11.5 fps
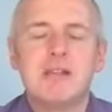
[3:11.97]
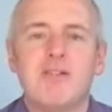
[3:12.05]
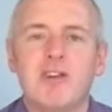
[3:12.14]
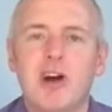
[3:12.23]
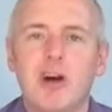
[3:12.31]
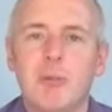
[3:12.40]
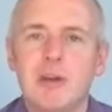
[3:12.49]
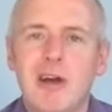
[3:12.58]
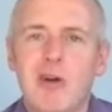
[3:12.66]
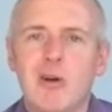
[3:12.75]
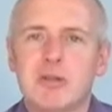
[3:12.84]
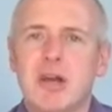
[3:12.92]
bits of carbon
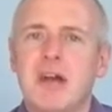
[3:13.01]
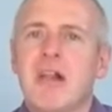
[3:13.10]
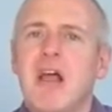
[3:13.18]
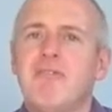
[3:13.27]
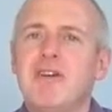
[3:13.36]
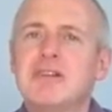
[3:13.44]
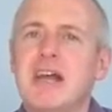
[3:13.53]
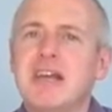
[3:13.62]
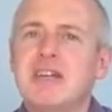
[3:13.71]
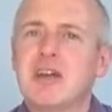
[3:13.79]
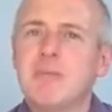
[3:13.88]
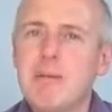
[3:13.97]
dioxide. Feels like
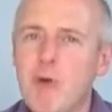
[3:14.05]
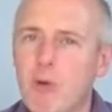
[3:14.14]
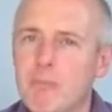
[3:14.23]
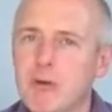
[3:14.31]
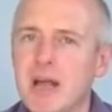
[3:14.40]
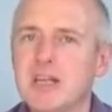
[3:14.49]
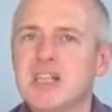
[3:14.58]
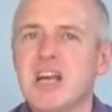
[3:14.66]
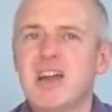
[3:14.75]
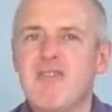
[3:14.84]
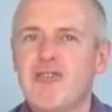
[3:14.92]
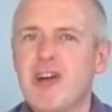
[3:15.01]
it's going to be more
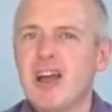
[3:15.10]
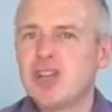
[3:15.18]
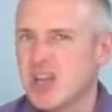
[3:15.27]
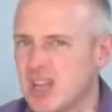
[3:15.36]
bracing and fresh,